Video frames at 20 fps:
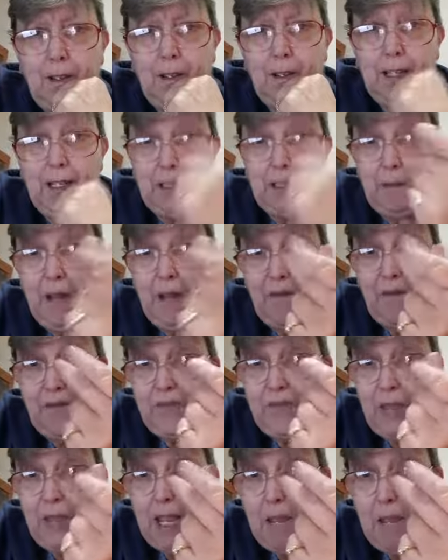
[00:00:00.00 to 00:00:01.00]
It's about
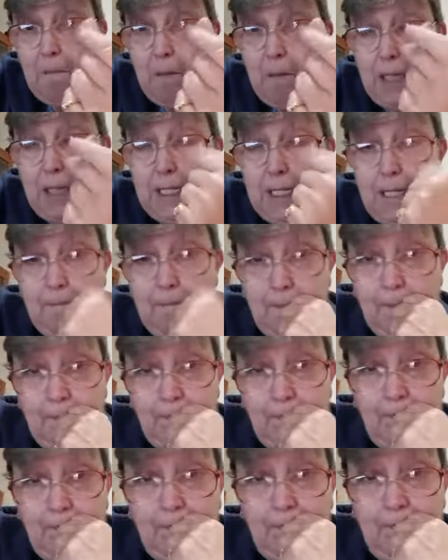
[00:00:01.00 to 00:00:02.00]
their money.
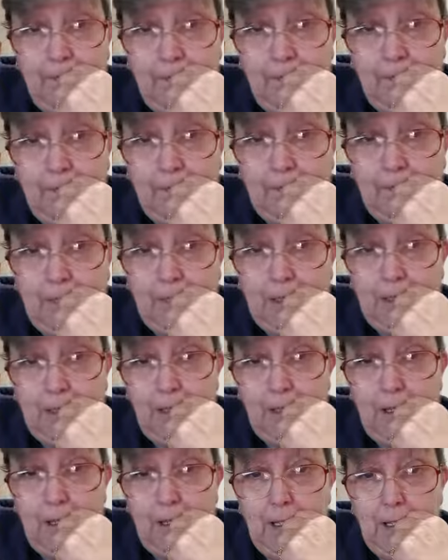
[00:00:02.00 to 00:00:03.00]
All
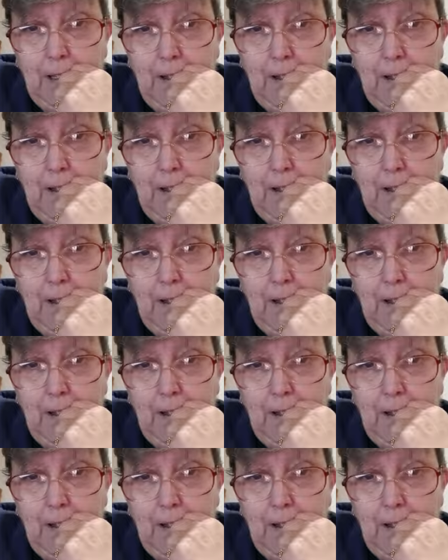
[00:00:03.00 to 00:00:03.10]
right?